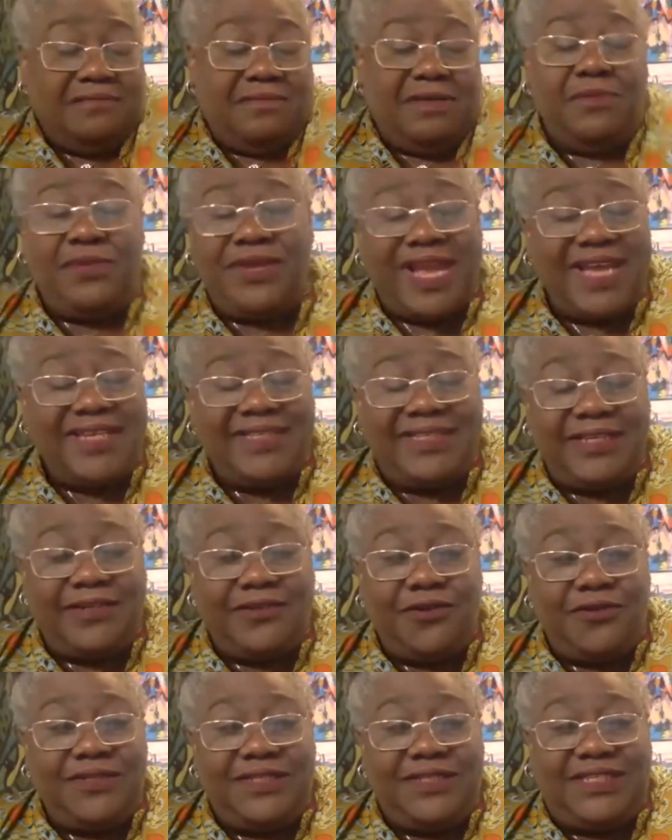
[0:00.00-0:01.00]
But I still
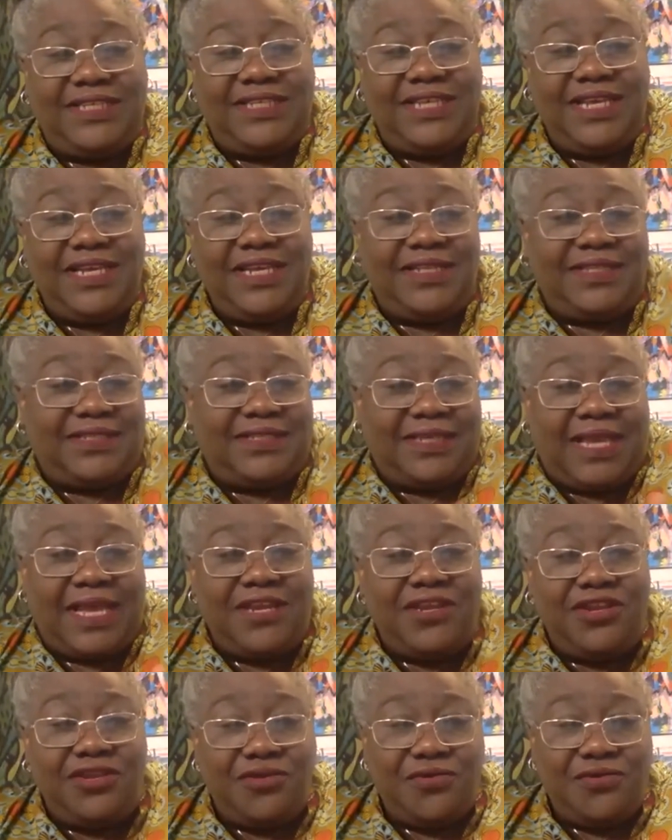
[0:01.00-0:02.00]
don't see it.
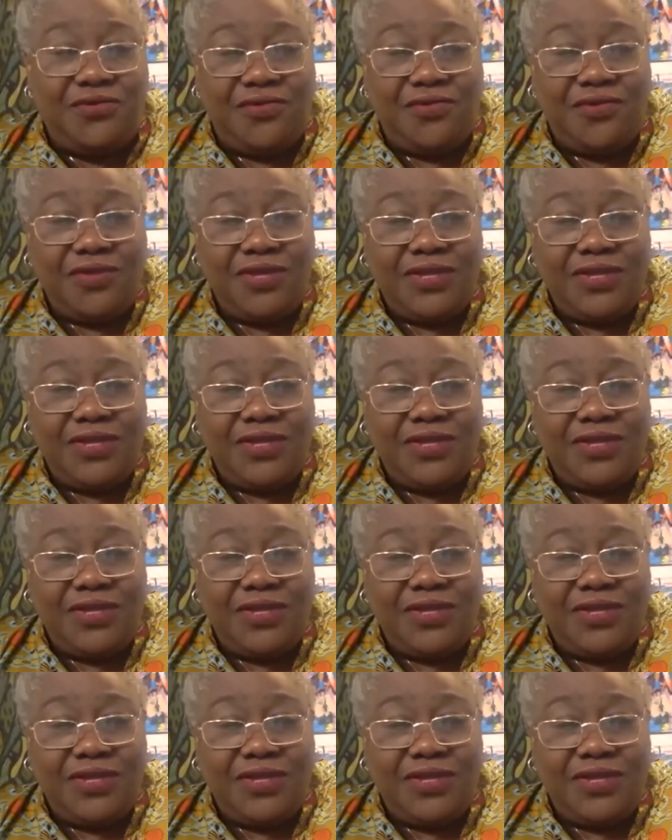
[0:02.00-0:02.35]
Can you